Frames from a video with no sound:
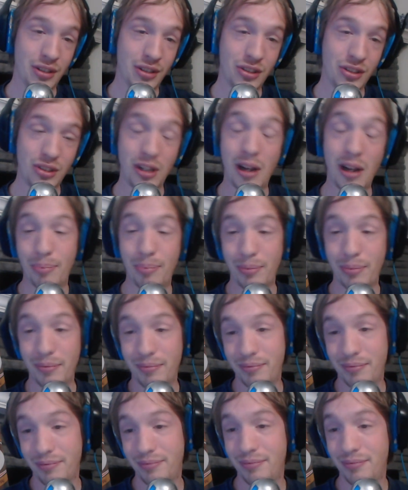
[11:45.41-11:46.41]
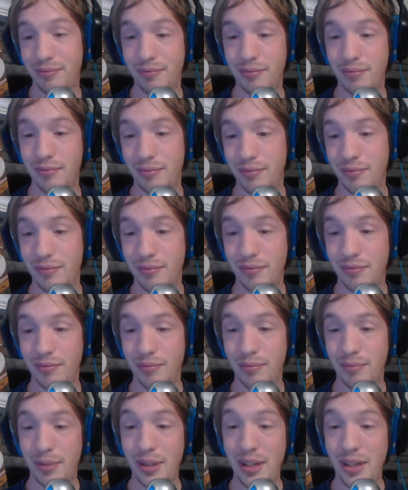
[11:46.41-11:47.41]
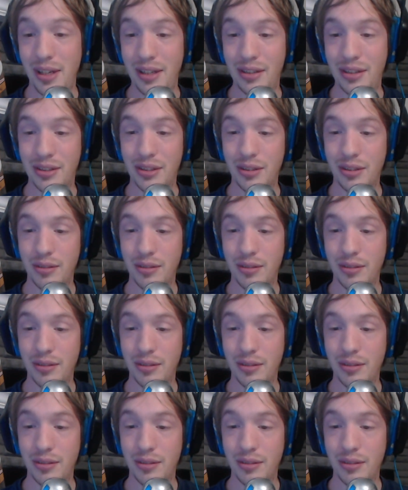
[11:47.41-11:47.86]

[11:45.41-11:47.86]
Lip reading: stop. Please.